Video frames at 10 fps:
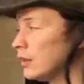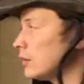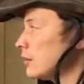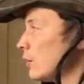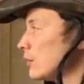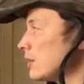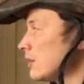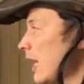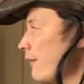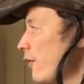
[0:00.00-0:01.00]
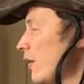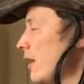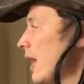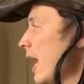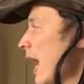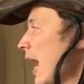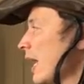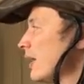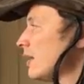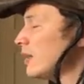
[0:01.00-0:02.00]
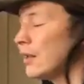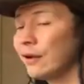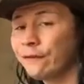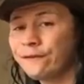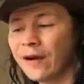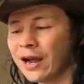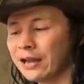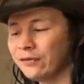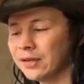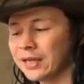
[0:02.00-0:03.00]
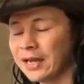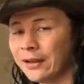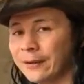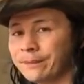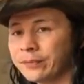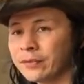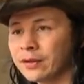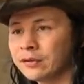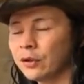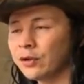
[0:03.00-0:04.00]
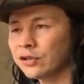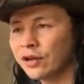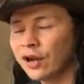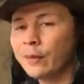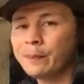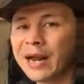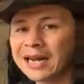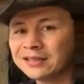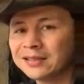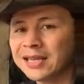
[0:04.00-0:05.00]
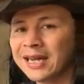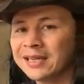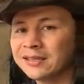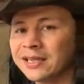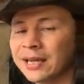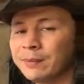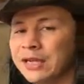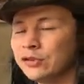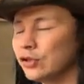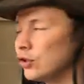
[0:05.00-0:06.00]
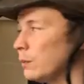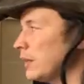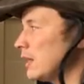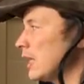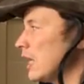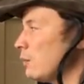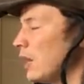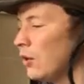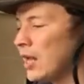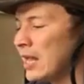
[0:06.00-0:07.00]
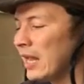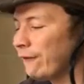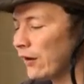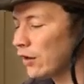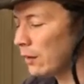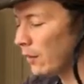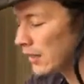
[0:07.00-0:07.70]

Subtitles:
So 7 and 5 together. So it's going to go past 10, isn't it? Because you should be thinking, well, if I got my